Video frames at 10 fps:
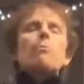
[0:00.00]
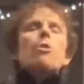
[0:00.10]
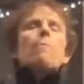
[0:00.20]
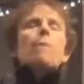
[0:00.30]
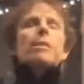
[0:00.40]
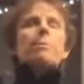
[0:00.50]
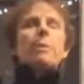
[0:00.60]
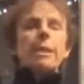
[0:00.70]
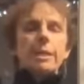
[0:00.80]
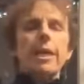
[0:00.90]
momentum
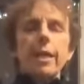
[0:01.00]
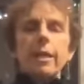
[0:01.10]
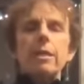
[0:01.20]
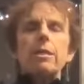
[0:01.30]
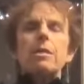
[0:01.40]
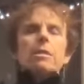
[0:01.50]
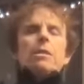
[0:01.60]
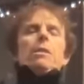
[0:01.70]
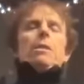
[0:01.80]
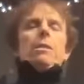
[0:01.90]
kind of take
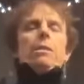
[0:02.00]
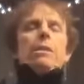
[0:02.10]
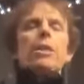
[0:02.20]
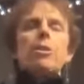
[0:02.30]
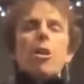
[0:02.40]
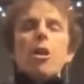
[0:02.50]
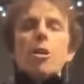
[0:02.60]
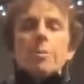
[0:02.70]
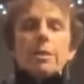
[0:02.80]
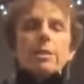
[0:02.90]
your
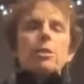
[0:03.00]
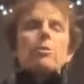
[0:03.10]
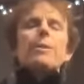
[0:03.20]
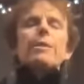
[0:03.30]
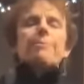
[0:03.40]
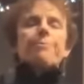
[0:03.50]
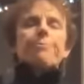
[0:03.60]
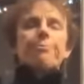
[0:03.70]
arms a little bit,